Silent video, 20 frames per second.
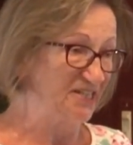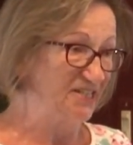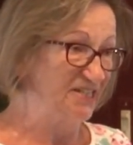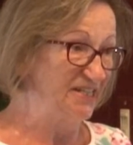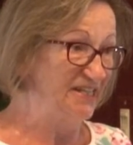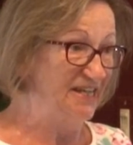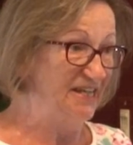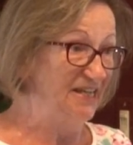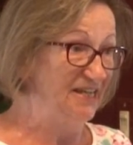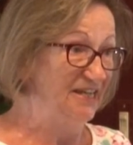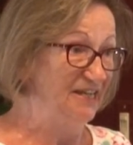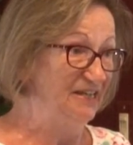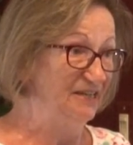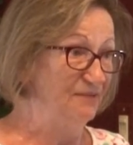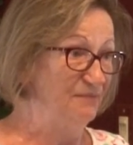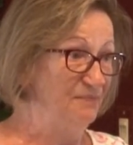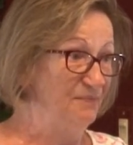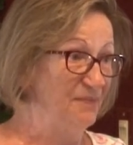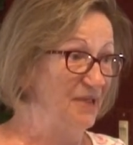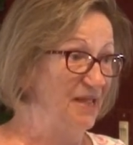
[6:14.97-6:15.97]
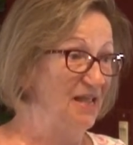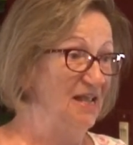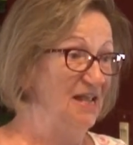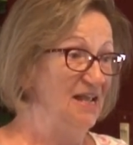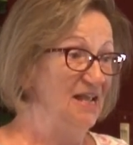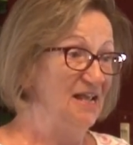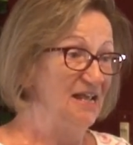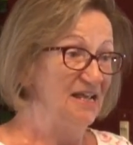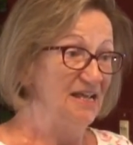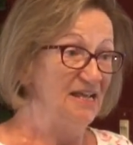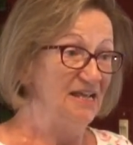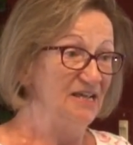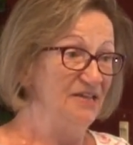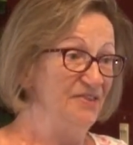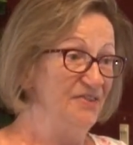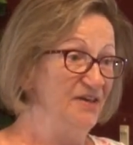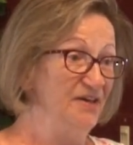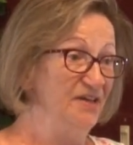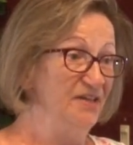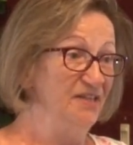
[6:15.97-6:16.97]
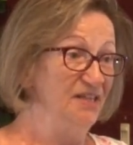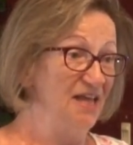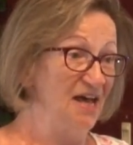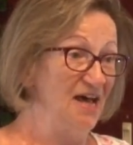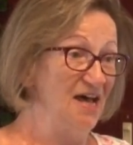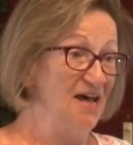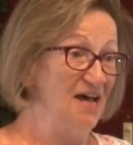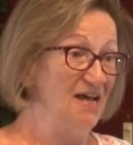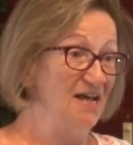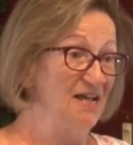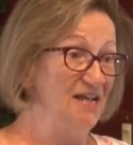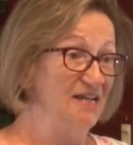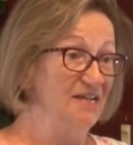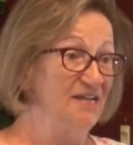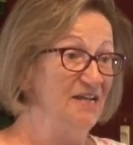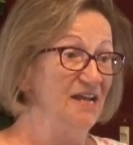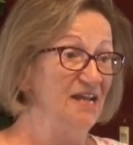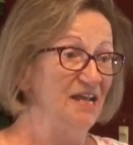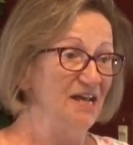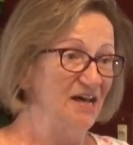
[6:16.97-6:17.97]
dim in the light